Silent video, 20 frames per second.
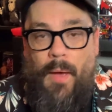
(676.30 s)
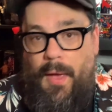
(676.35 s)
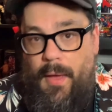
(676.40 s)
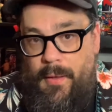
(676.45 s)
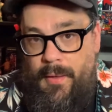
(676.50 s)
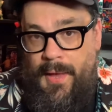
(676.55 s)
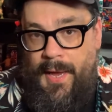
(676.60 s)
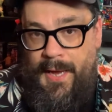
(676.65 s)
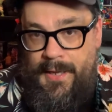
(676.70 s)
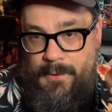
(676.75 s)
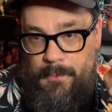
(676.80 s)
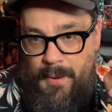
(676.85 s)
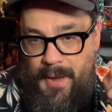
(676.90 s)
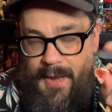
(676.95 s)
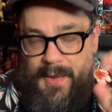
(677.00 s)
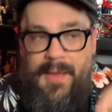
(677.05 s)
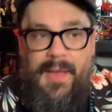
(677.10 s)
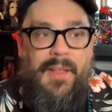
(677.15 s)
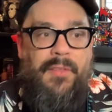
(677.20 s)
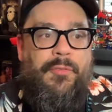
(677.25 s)

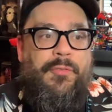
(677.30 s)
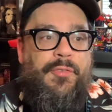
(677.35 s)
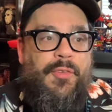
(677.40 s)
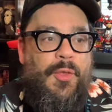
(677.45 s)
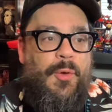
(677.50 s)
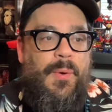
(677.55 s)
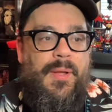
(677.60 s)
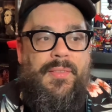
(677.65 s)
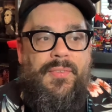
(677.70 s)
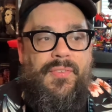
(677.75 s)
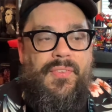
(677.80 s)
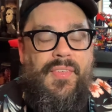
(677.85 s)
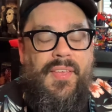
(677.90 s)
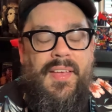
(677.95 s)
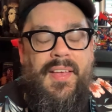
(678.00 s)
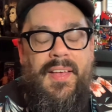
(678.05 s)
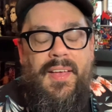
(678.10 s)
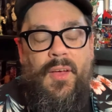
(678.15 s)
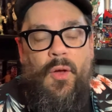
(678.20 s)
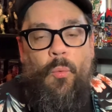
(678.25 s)
influenced
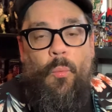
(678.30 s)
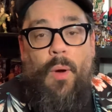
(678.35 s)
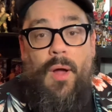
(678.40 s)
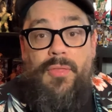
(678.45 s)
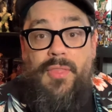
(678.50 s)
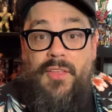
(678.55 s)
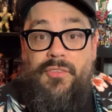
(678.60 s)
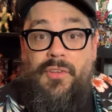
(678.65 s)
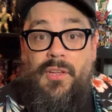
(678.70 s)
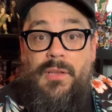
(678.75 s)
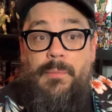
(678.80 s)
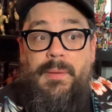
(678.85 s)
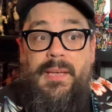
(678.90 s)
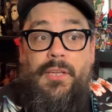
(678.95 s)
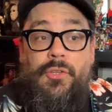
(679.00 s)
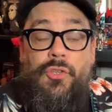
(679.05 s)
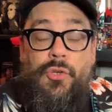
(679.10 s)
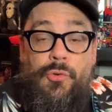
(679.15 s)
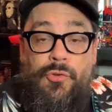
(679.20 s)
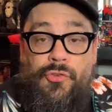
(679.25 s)
one that's going to be a
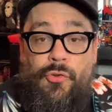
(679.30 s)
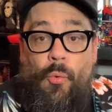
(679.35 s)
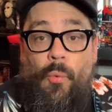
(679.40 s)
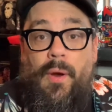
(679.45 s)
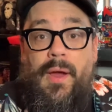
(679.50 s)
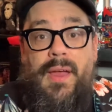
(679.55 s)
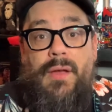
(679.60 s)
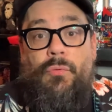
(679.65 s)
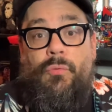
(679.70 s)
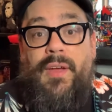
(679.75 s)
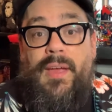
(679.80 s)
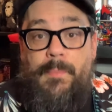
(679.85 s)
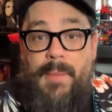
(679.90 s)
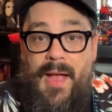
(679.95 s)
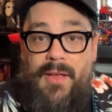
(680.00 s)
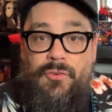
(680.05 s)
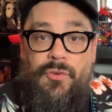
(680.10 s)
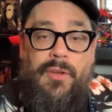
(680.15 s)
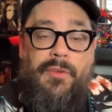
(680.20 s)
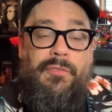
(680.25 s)
new story
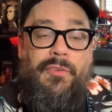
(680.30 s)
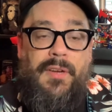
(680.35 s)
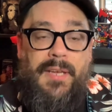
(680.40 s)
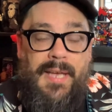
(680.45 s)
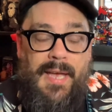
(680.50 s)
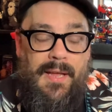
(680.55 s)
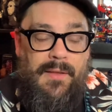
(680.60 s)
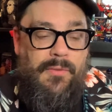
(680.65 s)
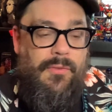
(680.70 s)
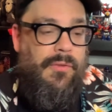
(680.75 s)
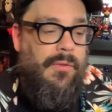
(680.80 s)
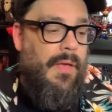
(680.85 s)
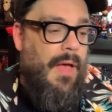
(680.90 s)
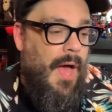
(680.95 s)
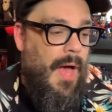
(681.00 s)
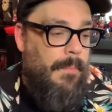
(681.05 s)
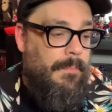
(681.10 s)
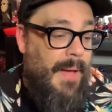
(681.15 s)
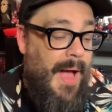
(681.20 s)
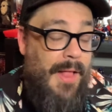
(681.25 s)
reimagining for kids.
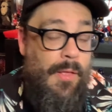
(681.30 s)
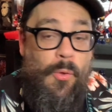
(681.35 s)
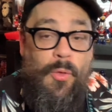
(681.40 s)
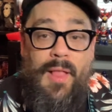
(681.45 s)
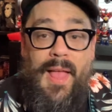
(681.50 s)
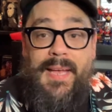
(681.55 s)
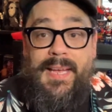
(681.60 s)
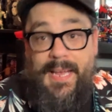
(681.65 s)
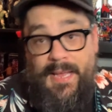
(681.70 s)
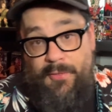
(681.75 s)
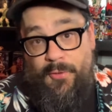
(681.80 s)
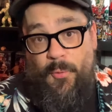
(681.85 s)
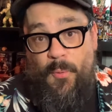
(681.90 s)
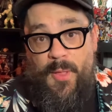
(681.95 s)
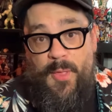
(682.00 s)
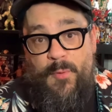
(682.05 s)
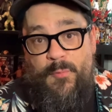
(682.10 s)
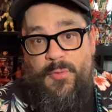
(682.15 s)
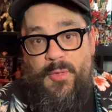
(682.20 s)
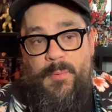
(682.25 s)
I don't like either
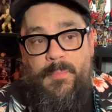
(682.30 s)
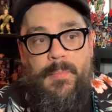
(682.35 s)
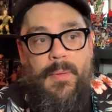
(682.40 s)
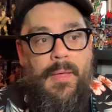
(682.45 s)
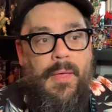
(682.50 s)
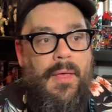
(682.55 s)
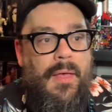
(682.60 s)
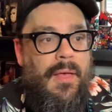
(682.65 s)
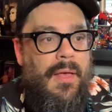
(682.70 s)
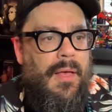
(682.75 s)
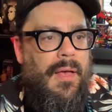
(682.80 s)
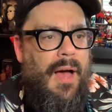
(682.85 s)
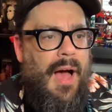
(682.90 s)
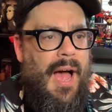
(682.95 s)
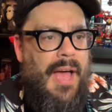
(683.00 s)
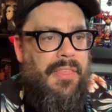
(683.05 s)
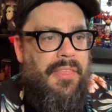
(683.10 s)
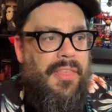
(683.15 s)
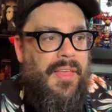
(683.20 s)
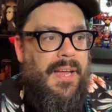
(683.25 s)
one of them.
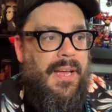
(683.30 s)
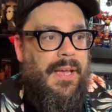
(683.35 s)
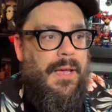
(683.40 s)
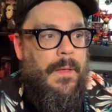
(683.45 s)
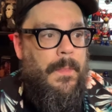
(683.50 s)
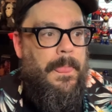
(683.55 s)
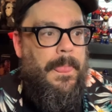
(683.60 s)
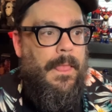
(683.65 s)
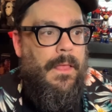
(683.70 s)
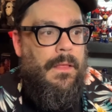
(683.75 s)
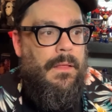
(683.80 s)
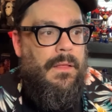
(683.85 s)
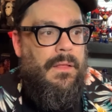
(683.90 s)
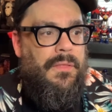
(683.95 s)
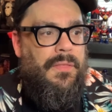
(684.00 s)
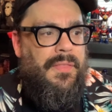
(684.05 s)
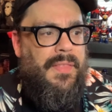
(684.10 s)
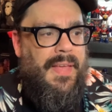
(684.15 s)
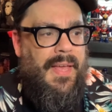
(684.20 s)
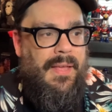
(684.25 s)
I think
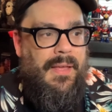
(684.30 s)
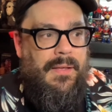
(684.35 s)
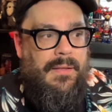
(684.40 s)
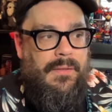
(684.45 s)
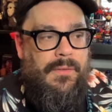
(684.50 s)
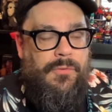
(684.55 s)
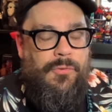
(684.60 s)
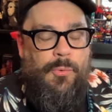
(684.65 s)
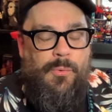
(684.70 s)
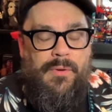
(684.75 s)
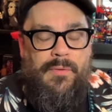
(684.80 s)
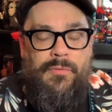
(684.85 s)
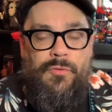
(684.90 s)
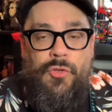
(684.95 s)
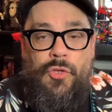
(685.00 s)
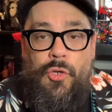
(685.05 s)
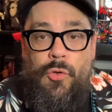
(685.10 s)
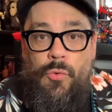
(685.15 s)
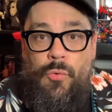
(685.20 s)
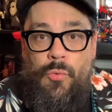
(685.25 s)
the sort of
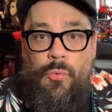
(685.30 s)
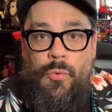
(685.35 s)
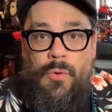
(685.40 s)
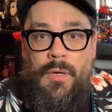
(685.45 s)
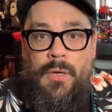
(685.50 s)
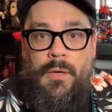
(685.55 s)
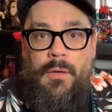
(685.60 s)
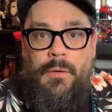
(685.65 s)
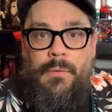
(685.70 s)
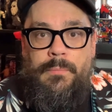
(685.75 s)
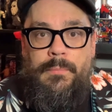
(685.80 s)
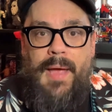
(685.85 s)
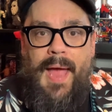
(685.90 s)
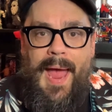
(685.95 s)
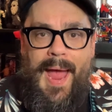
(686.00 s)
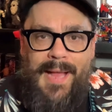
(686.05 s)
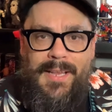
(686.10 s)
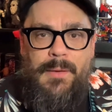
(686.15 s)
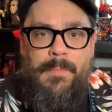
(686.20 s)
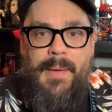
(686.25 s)
new
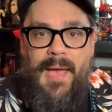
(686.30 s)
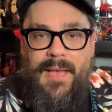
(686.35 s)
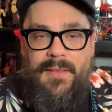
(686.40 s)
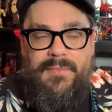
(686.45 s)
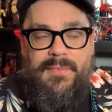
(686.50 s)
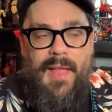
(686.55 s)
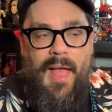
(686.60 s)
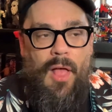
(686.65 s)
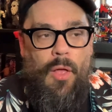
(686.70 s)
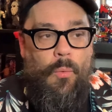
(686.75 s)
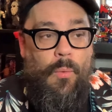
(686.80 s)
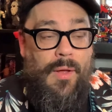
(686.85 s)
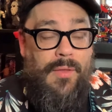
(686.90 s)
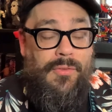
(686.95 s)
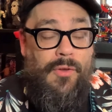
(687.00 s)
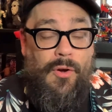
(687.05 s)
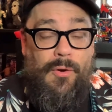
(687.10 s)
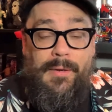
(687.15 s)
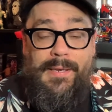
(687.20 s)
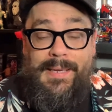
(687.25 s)
anime style ones
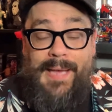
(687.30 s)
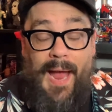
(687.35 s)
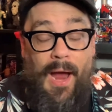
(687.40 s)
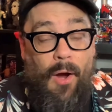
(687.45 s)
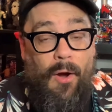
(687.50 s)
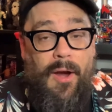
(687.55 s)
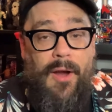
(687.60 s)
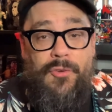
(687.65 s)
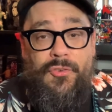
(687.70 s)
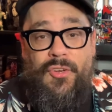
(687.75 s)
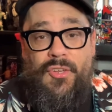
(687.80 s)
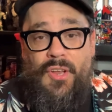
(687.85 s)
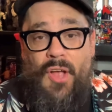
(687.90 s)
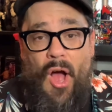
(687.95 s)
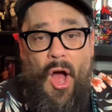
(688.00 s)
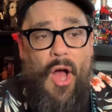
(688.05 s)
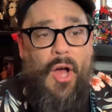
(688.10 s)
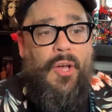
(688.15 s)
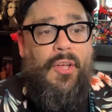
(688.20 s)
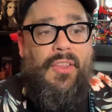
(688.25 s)
are garish and
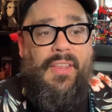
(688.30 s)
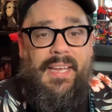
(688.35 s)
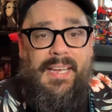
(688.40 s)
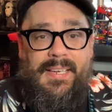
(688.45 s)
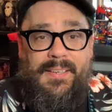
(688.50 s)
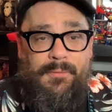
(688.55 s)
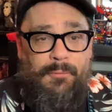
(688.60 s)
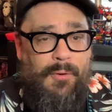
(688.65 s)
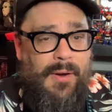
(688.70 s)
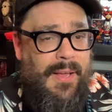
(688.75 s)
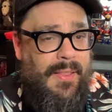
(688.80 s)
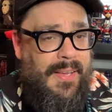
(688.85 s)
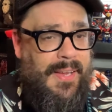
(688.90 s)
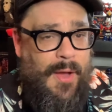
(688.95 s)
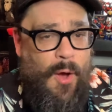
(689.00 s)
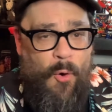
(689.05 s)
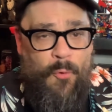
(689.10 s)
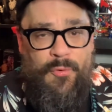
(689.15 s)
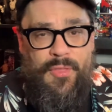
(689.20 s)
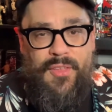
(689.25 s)
ugly and really
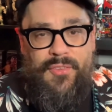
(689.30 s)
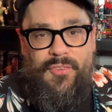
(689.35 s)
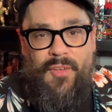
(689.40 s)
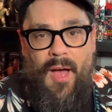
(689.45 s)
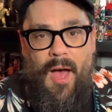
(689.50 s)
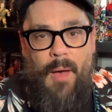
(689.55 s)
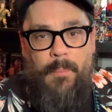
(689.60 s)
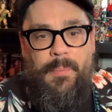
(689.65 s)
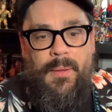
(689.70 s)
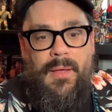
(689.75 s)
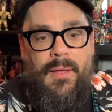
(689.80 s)
over the top.